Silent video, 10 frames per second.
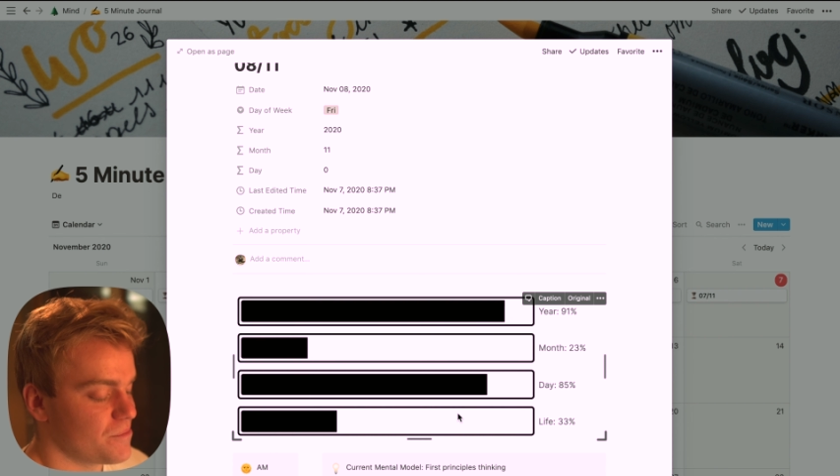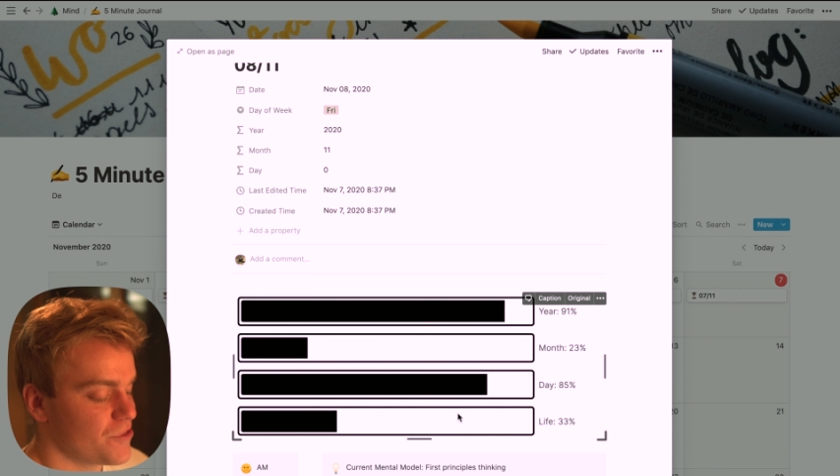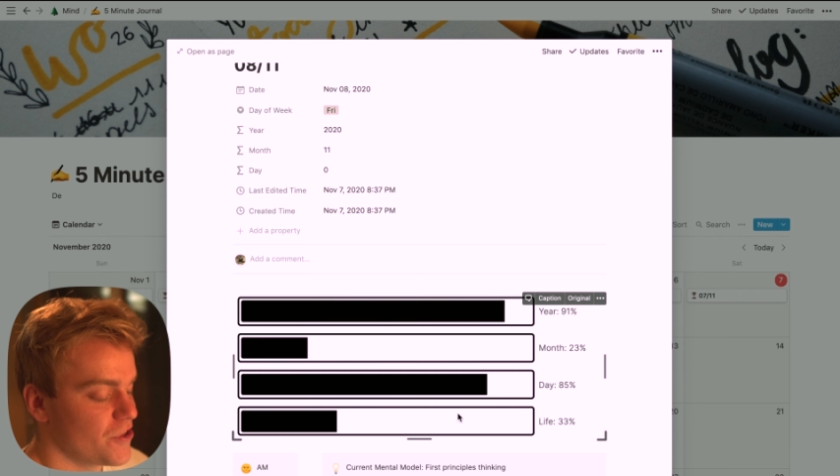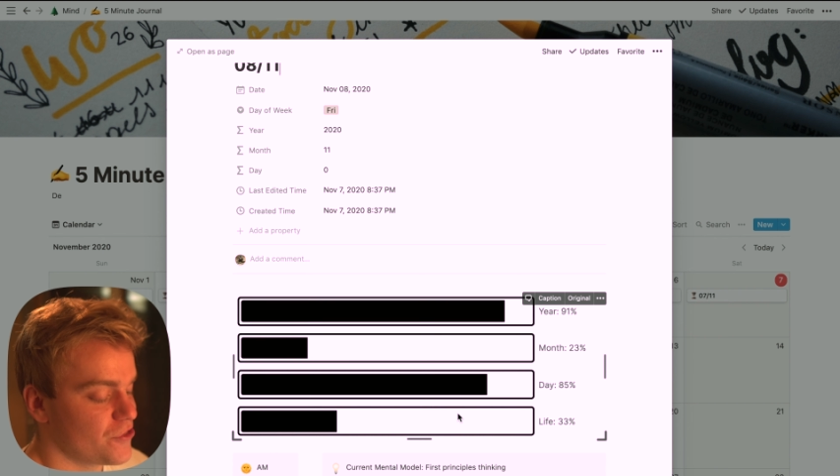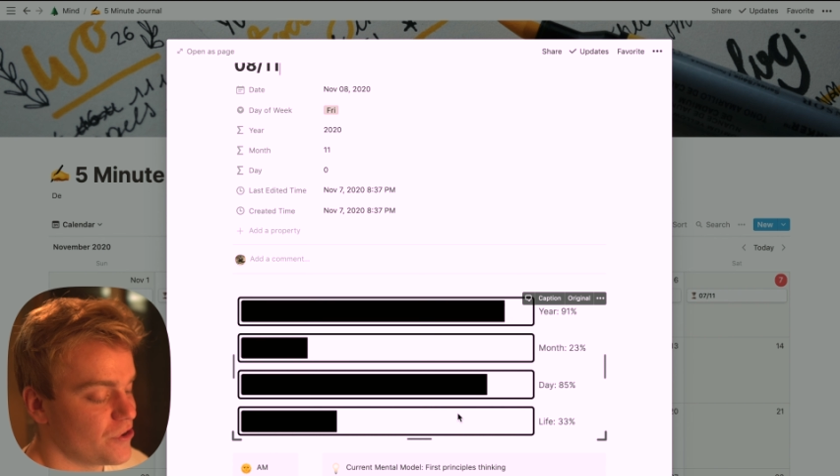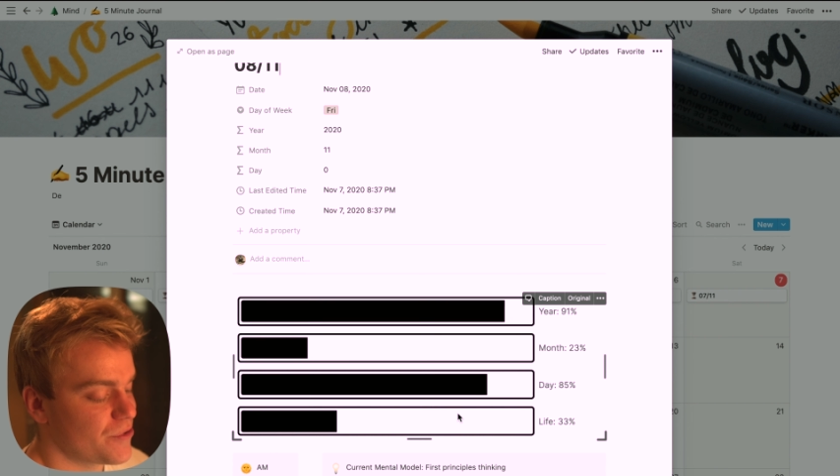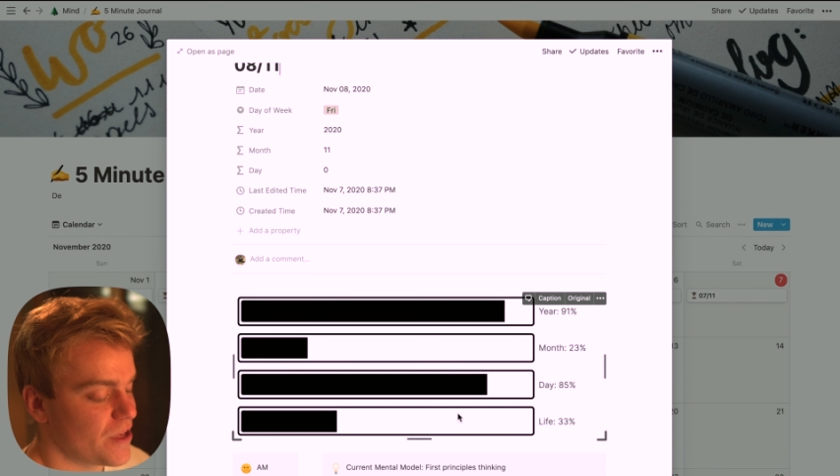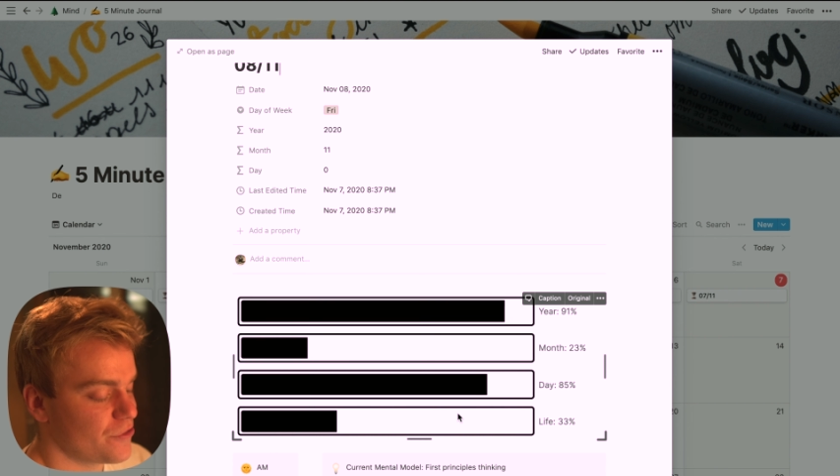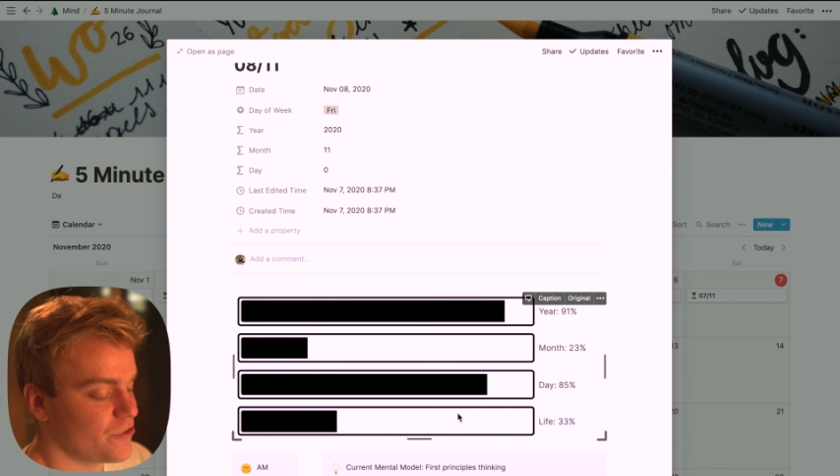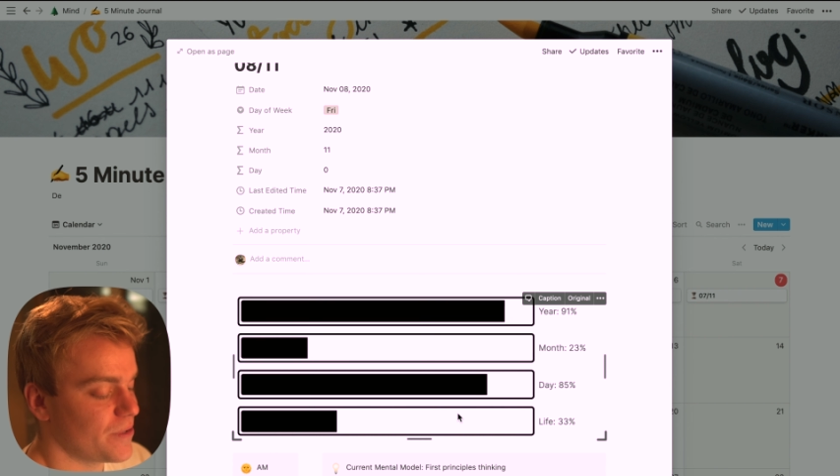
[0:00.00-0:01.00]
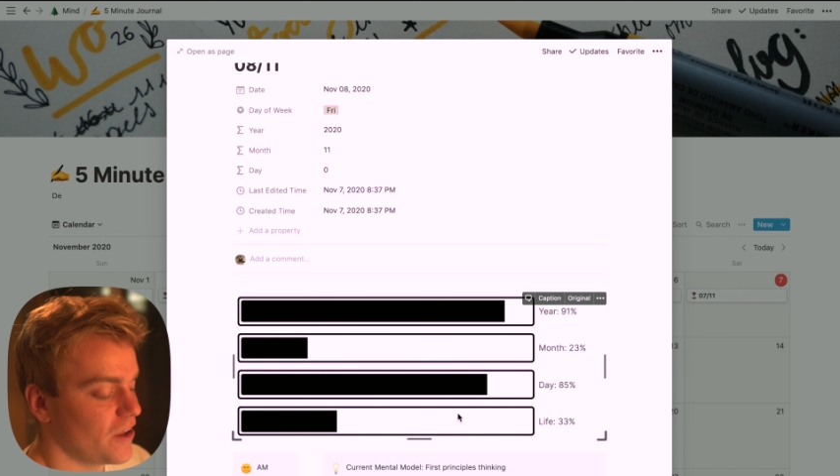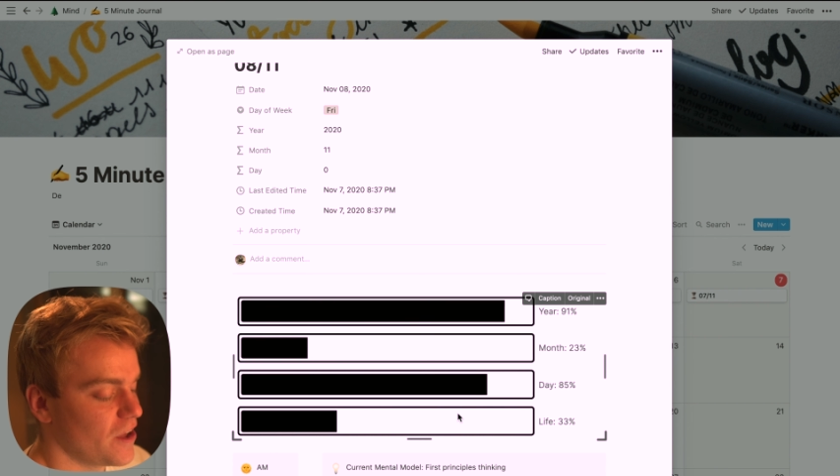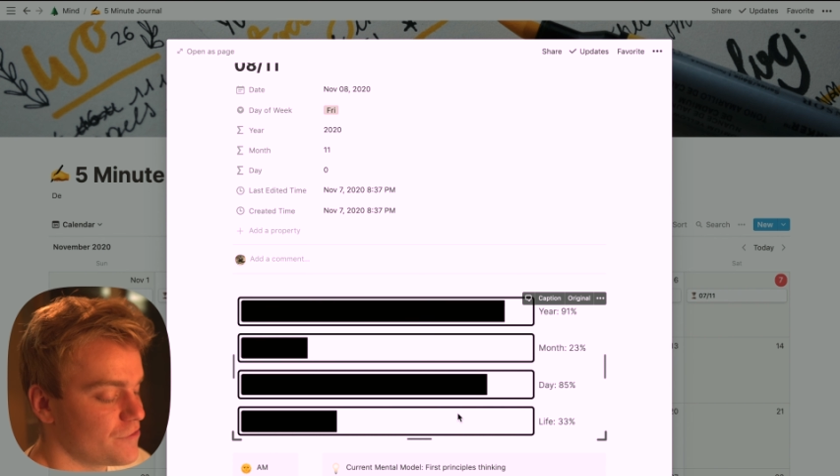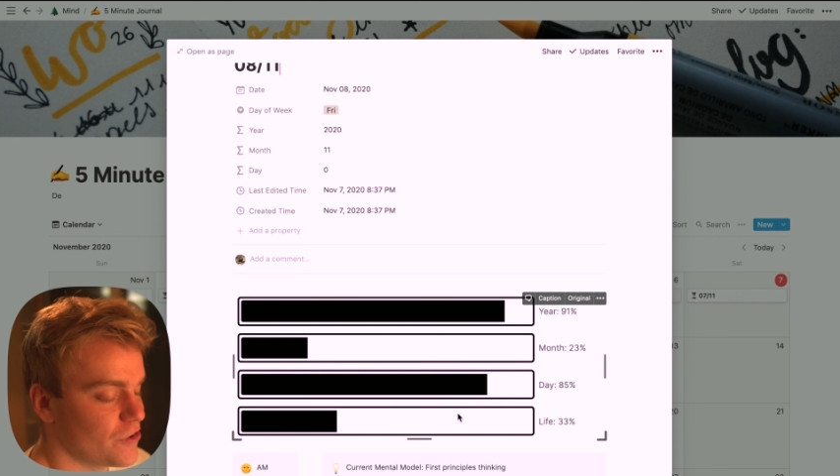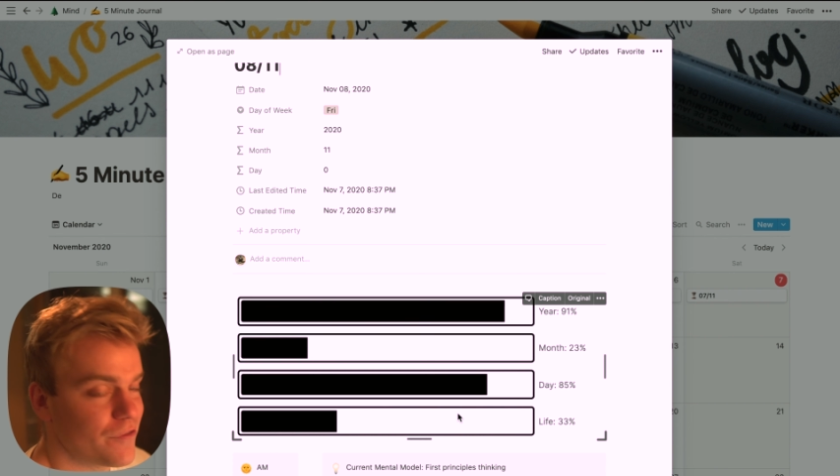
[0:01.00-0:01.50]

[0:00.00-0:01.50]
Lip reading: I'm 33% through my life.